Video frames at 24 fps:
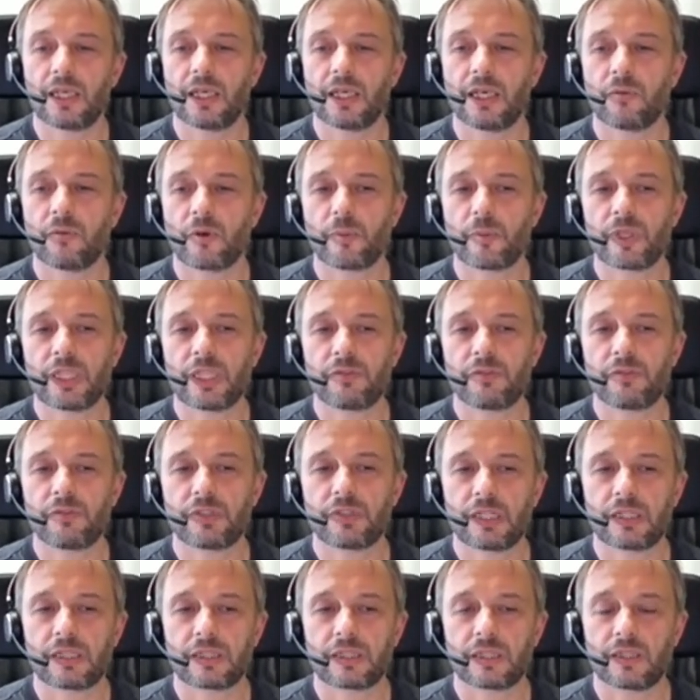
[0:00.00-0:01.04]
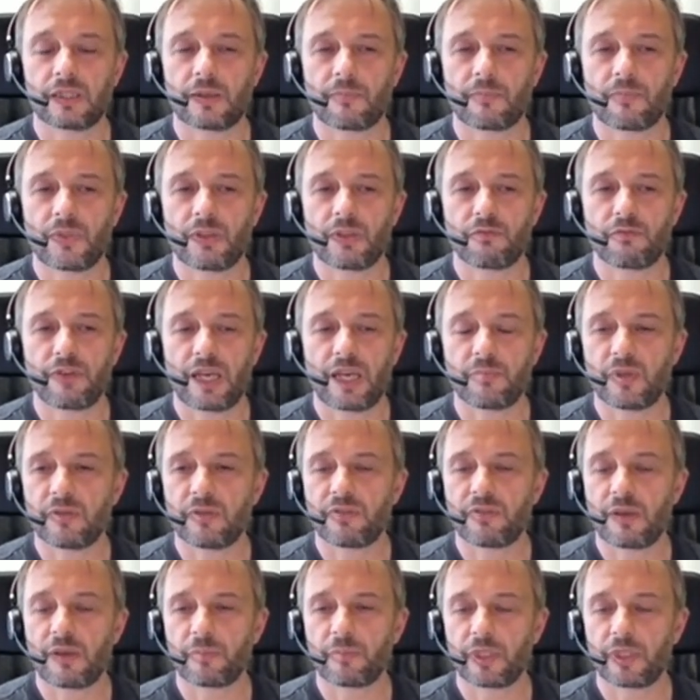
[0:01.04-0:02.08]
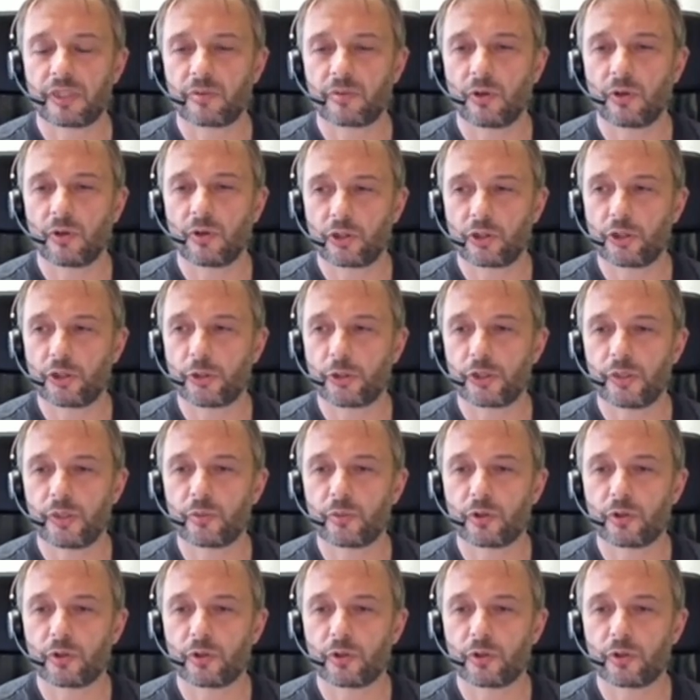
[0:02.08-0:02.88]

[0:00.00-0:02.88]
And we believe that the FAPI-2 security